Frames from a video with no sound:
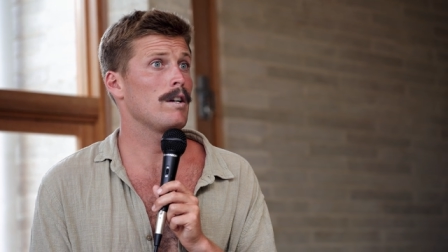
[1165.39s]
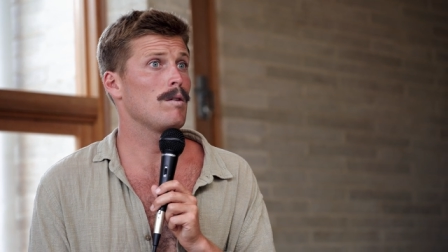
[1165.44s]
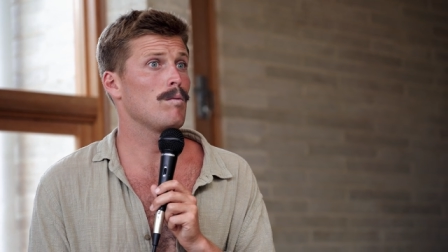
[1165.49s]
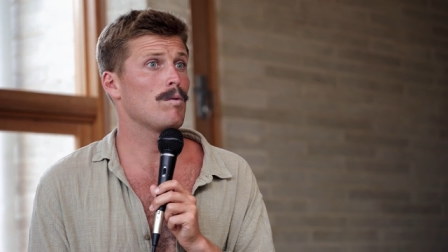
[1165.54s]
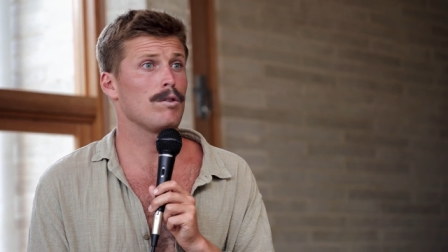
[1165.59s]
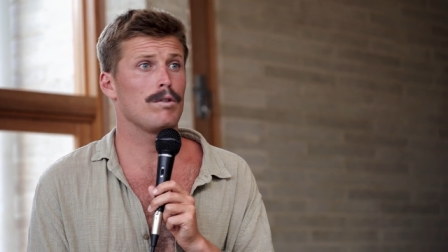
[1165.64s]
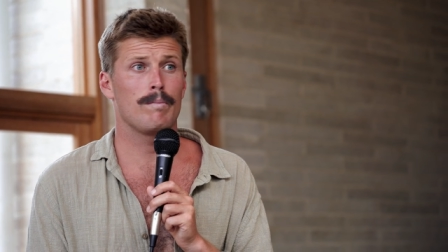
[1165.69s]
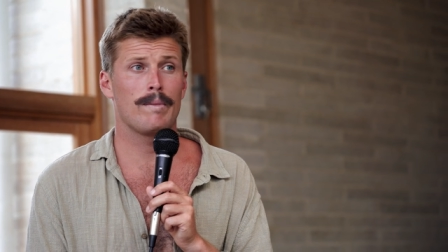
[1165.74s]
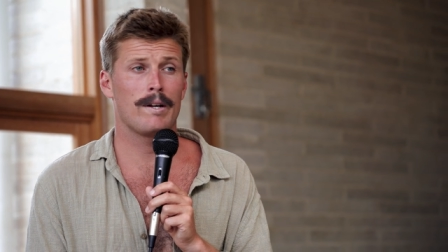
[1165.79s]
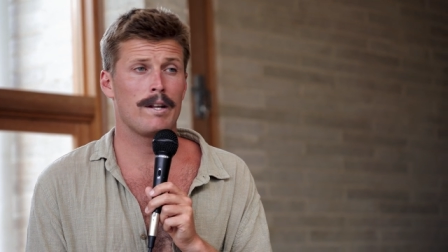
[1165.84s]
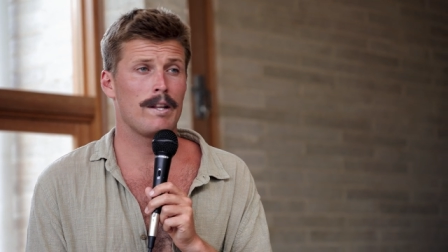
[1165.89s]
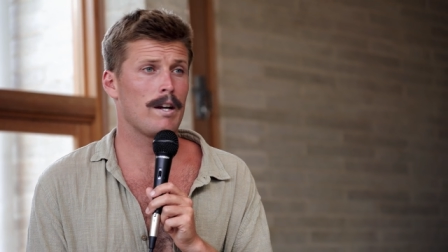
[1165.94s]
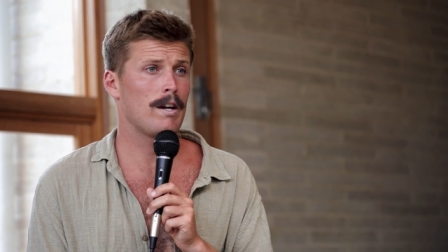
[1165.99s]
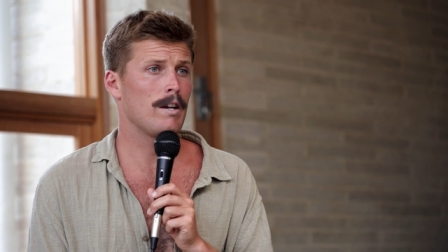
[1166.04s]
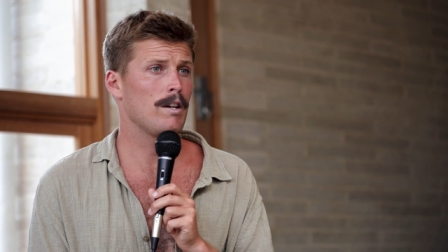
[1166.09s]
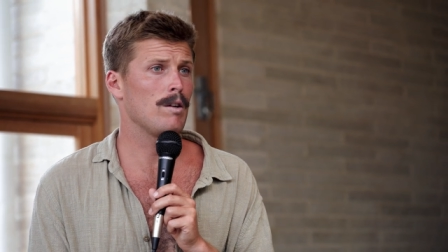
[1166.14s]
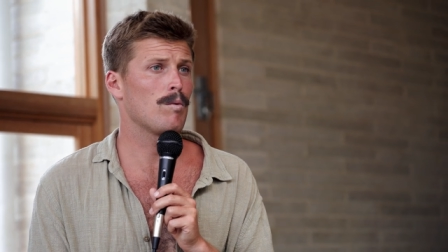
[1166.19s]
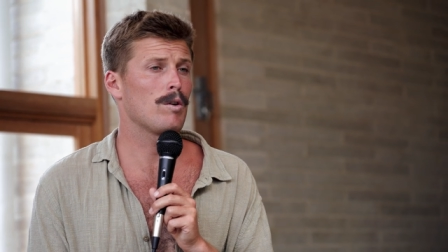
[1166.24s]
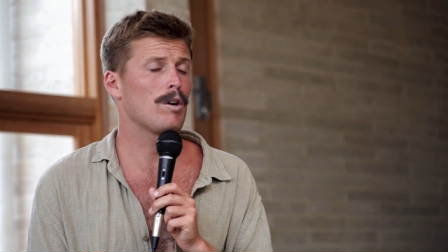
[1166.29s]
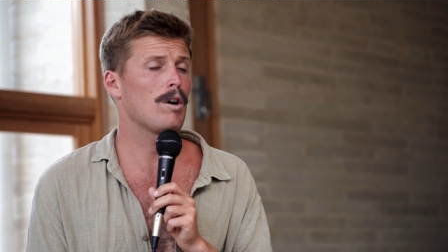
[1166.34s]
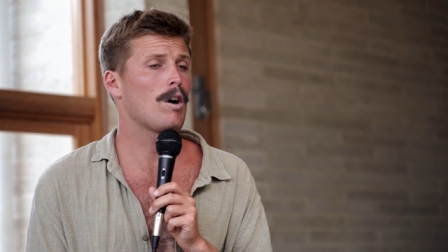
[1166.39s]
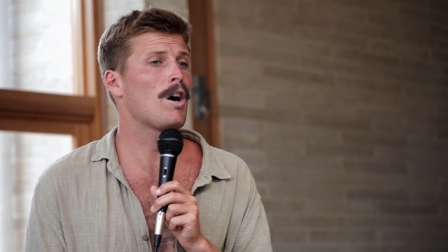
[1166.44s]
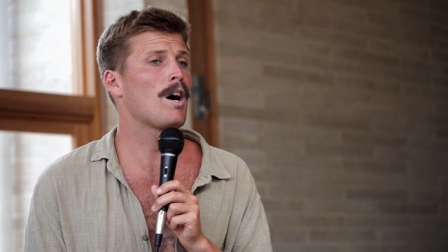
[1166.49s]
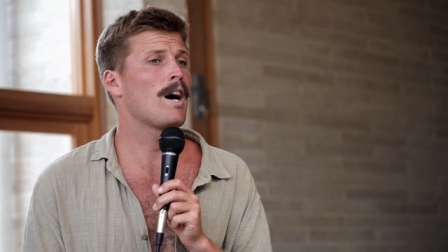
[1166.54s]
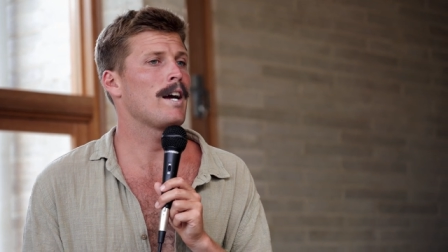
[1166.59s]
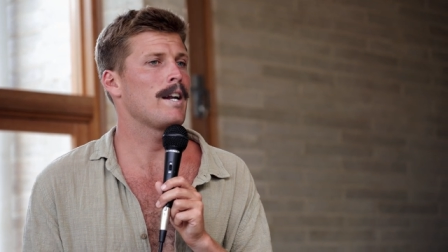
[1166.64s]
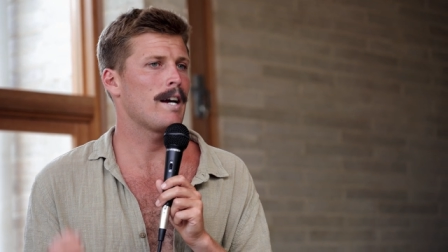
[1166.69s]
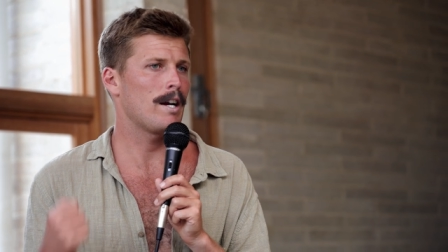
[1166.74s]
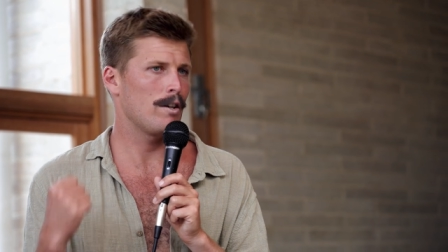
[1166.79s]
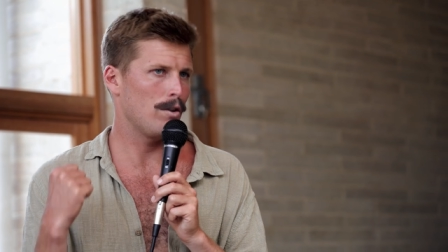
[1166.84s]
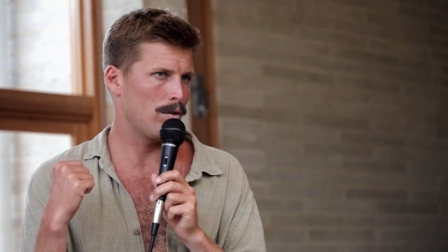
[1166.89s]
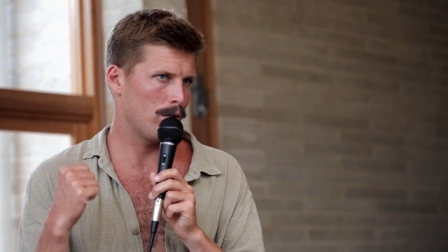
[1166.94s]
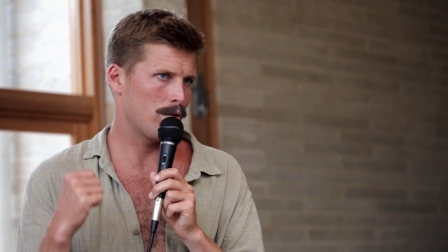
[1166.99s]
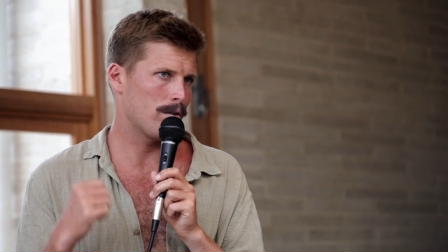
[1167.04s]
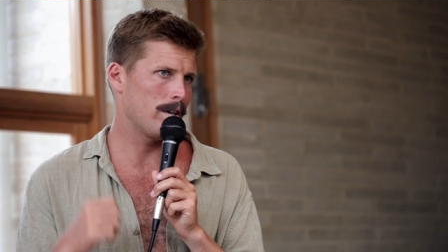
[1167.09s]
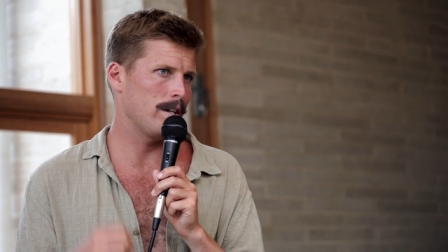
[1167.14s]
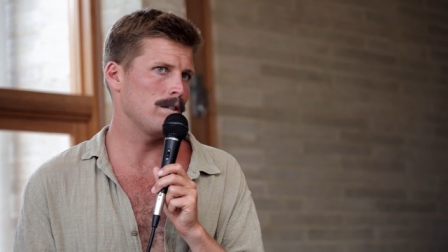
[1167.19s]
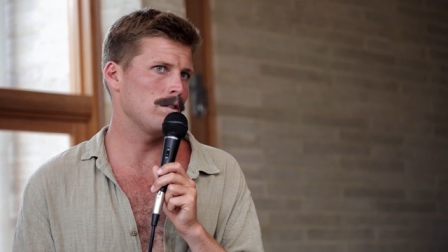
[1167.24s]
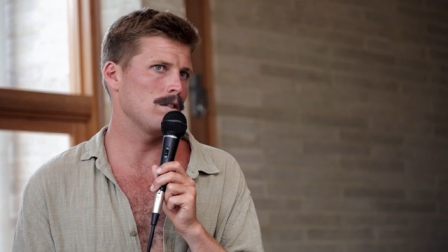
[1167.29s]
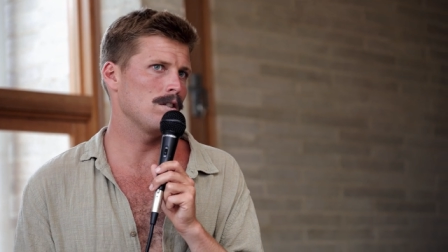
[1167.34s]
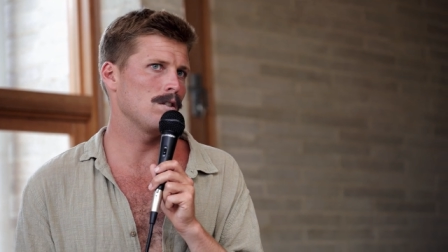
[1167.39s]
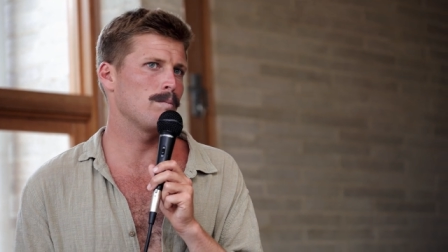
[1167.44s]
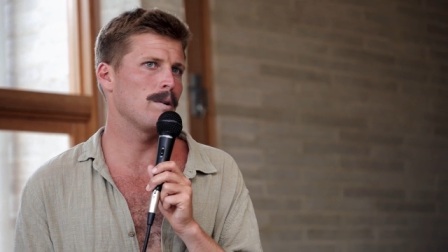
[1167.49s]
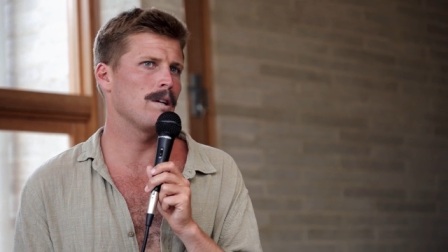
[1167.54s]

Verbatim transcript: and you want to do better in that, and you want to iron out your creases.